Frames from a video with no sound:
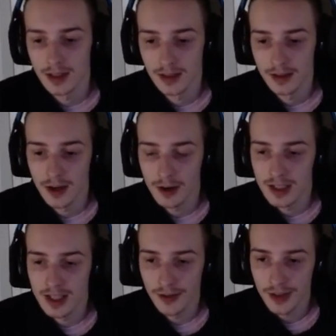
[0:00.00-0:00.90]
there is
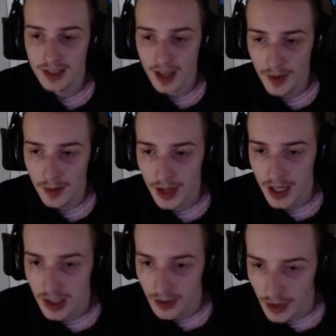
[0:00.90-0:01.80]
definitely a time and a
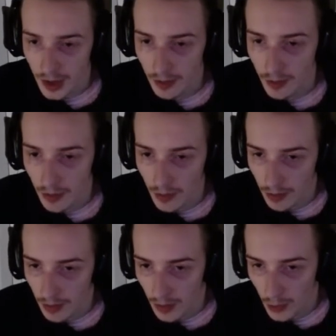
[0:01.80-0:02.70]
place for the
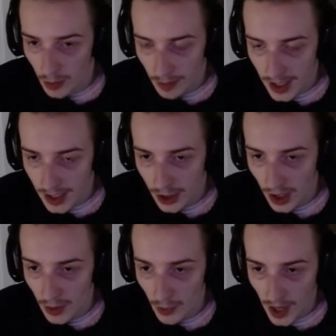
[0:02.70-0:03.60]
rune page
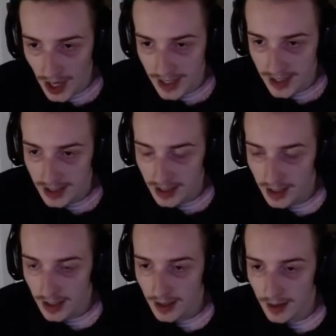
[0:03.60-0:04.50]
on the right,
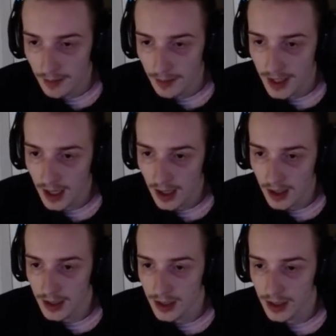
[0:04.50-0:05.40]

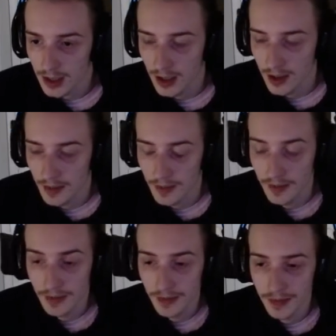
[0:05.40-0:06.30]
because
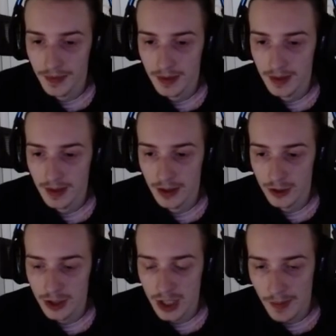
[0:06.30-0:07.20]
there are
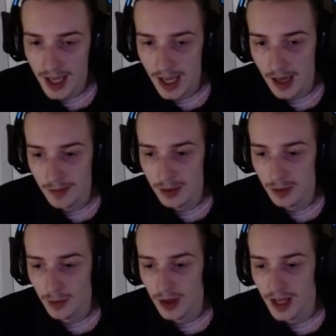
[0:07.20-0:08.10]
some games
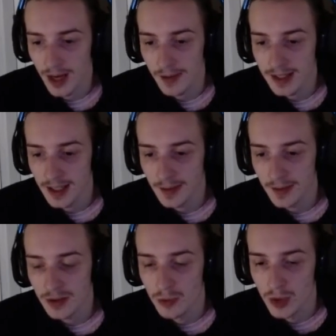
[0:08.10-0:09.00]
where the enemy team
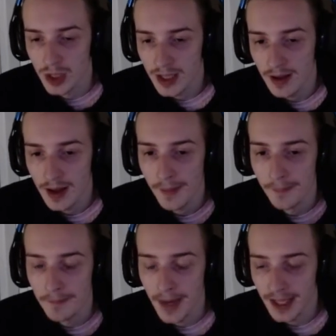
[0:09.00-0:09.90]
is really
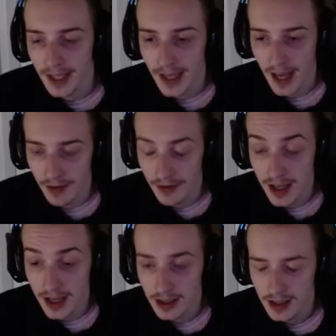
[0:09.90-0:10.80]
melee
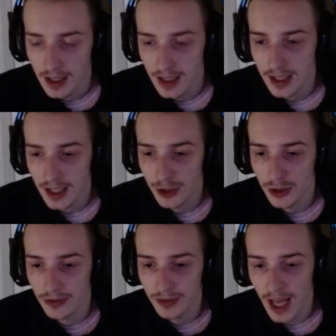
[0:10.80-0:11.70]
heavy and your
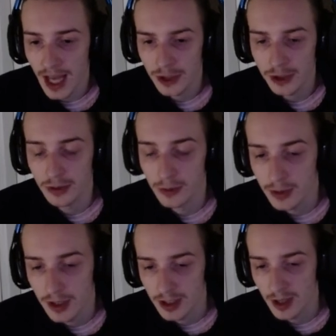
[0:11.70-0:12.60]
flash
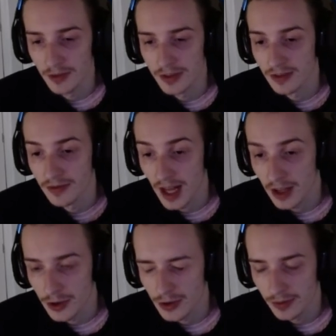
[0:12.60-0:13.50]
loses some of its
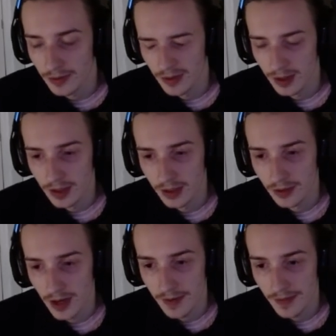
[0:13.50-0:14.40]
value,
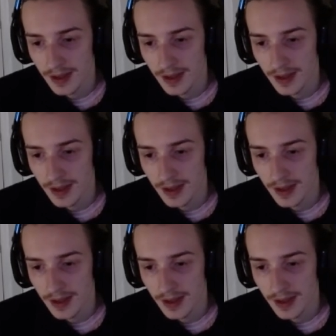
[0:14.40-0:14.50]
right?